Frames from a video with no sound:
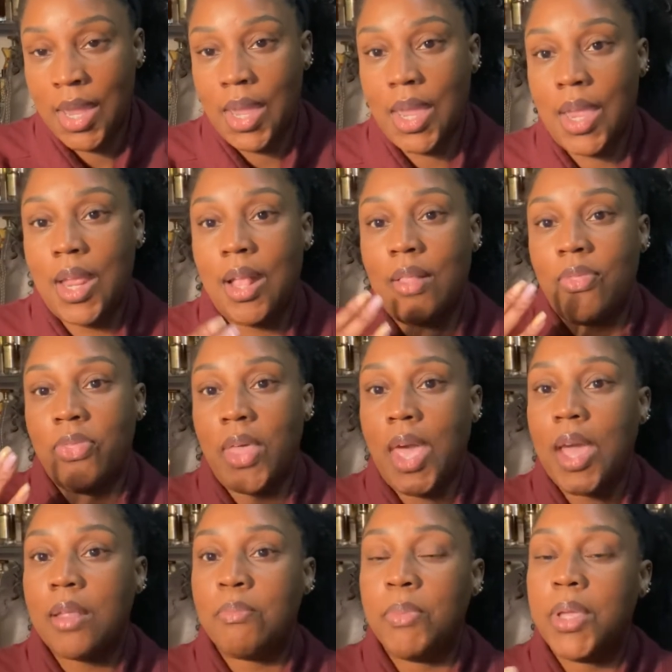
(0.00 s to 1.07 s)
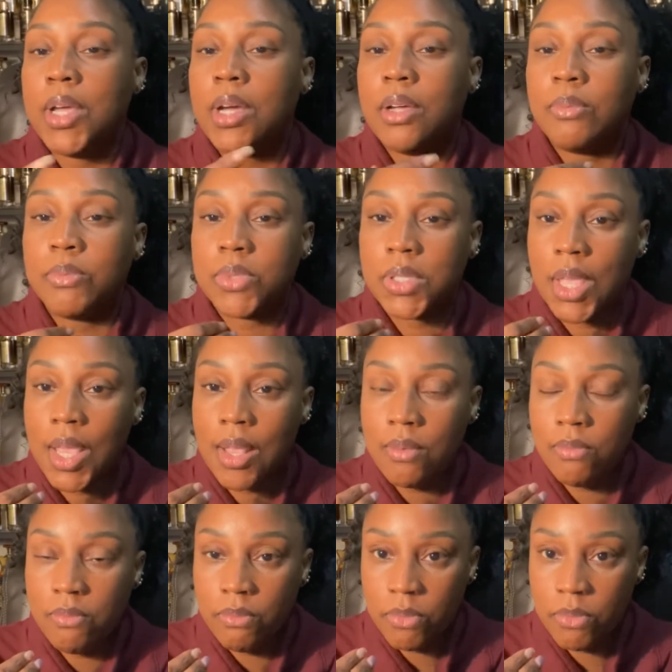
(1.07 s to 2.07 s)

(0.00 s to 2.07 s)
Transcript: And that becomes a